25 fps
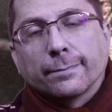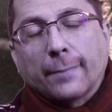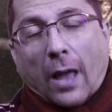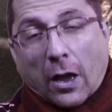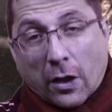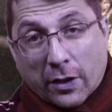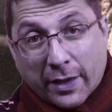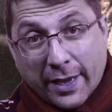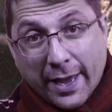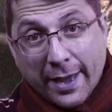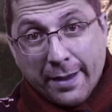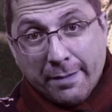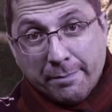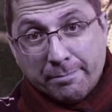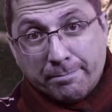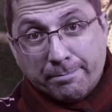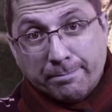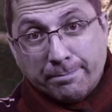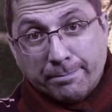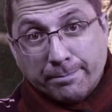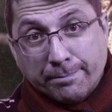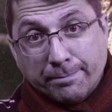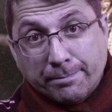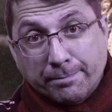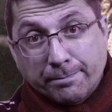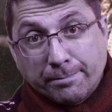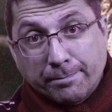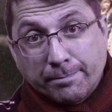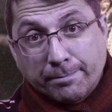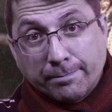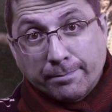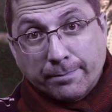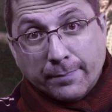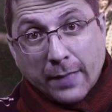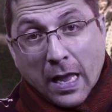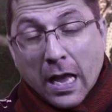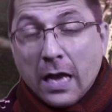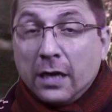Okay?
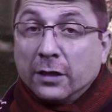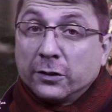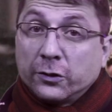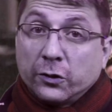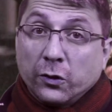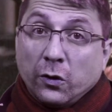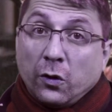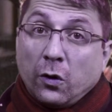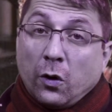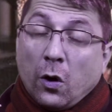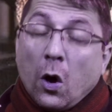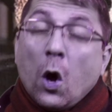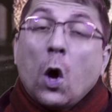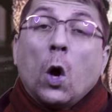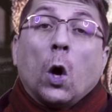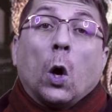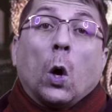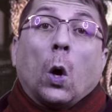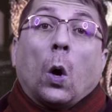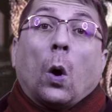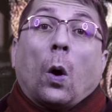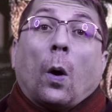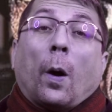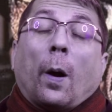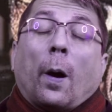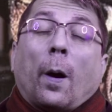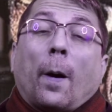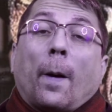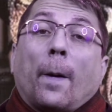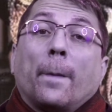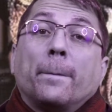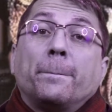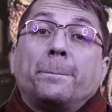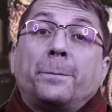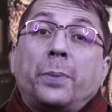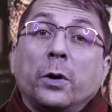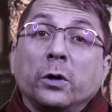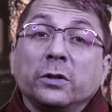So,
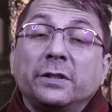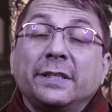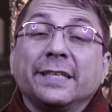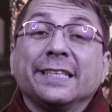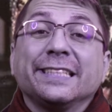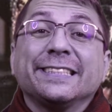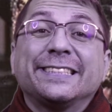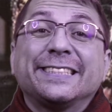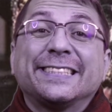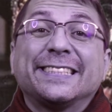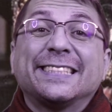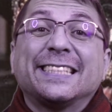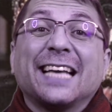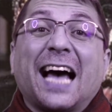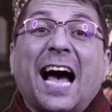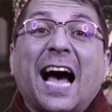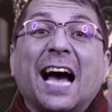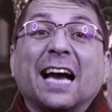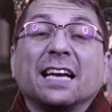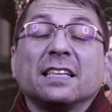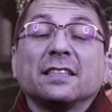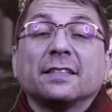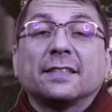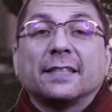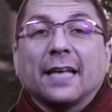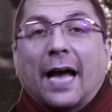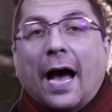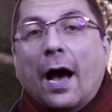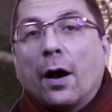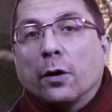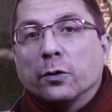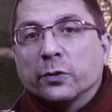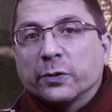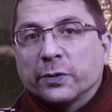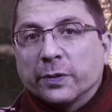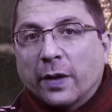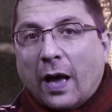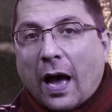putting science
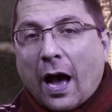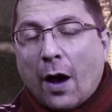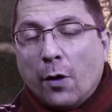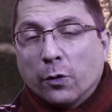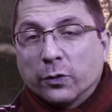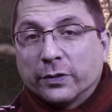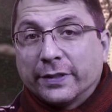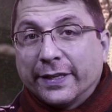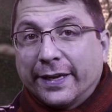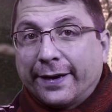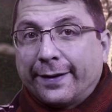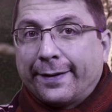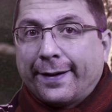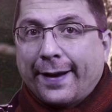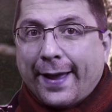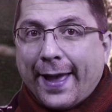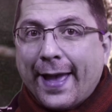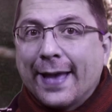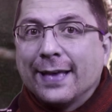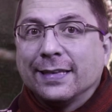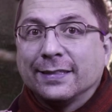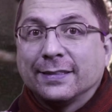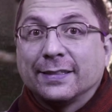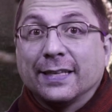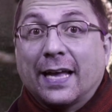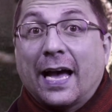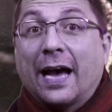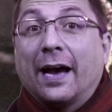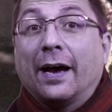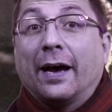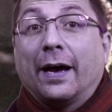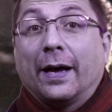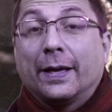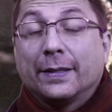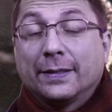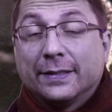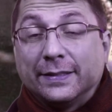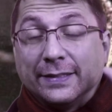out there as
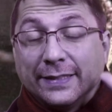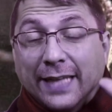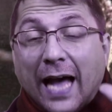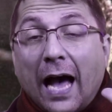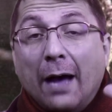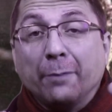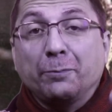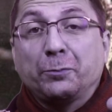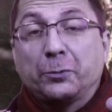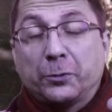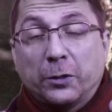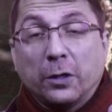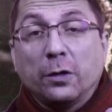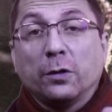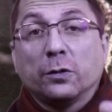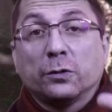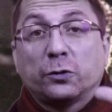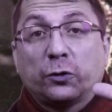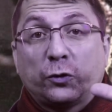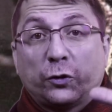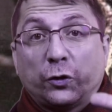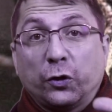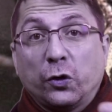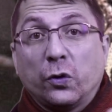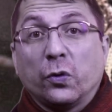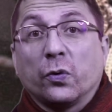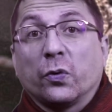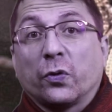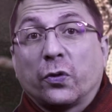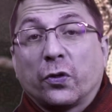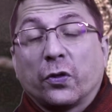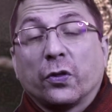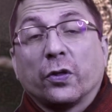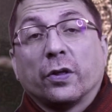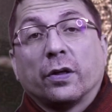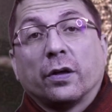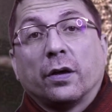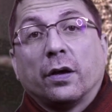an absolute
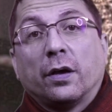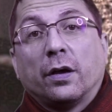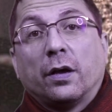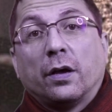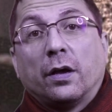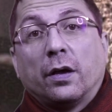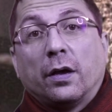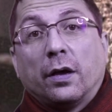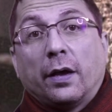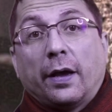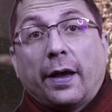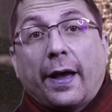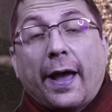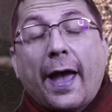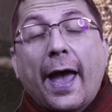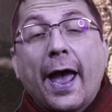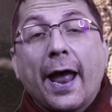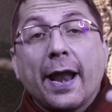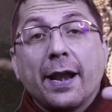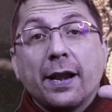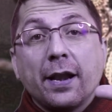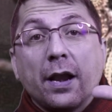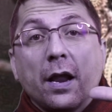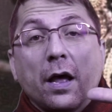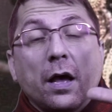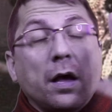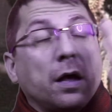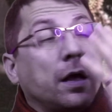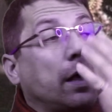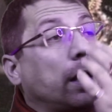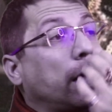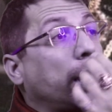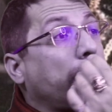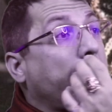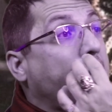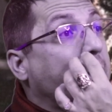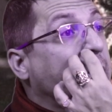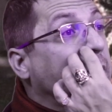truth and
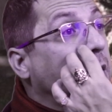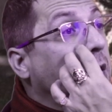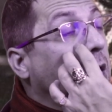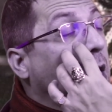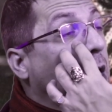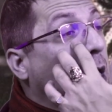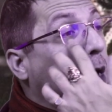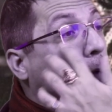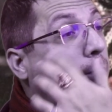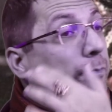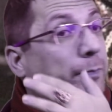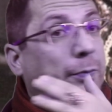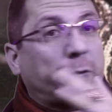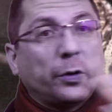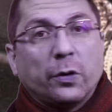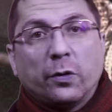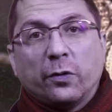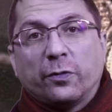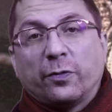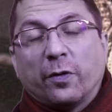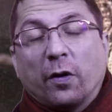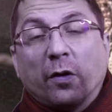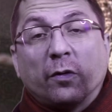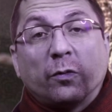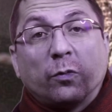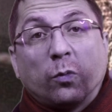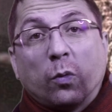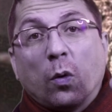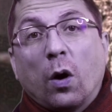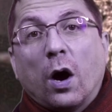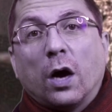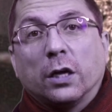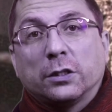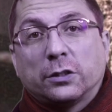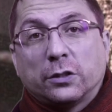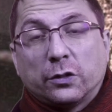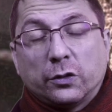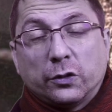a proof of
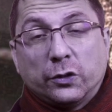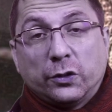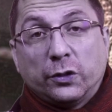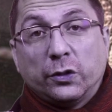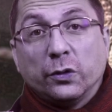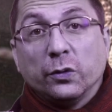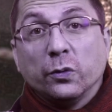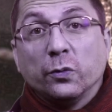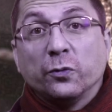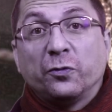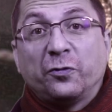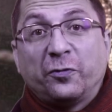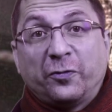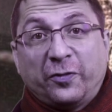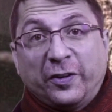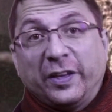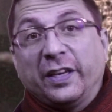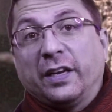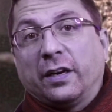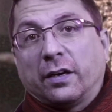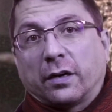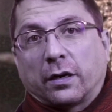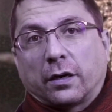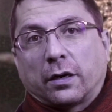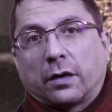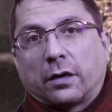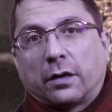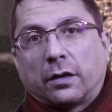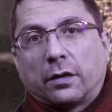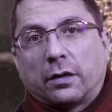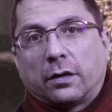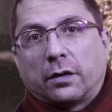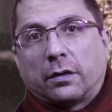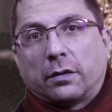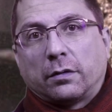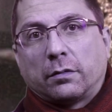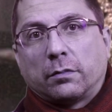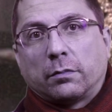what you fear.
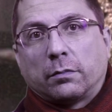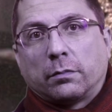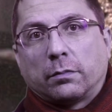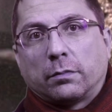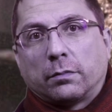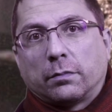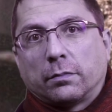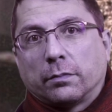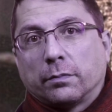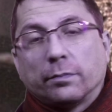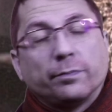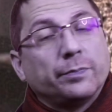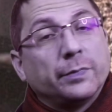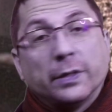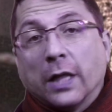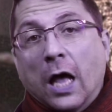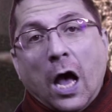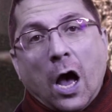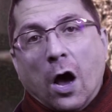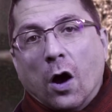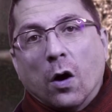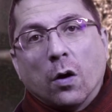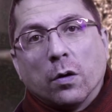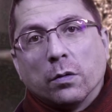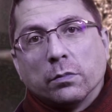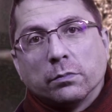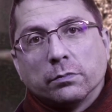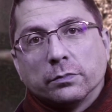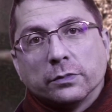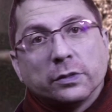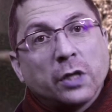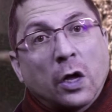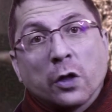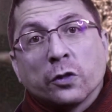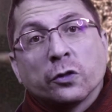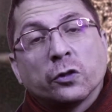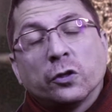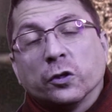No,
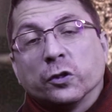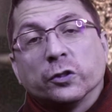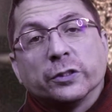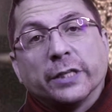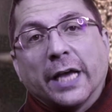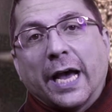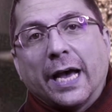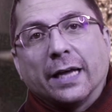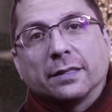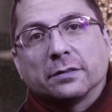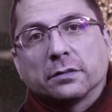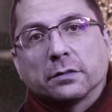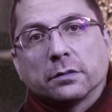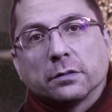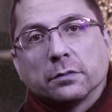don't do that.